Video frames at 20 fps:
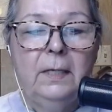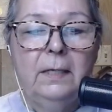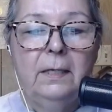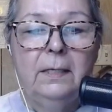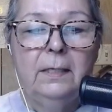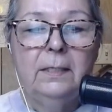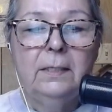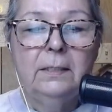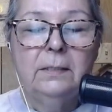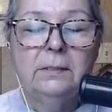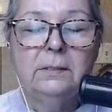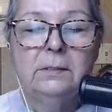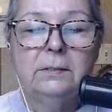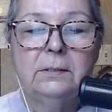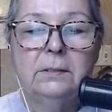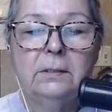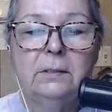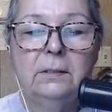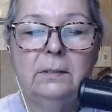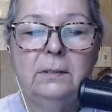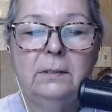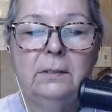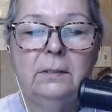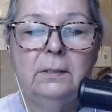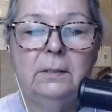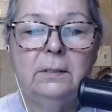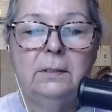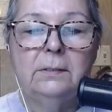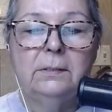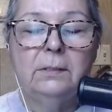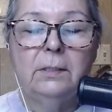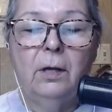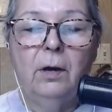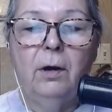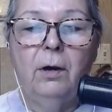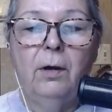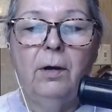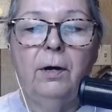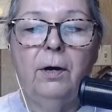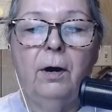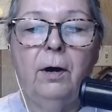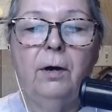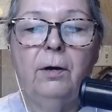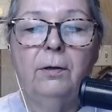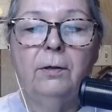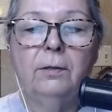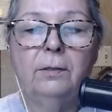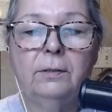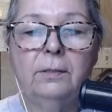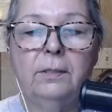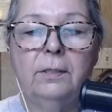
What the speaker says: it's it's all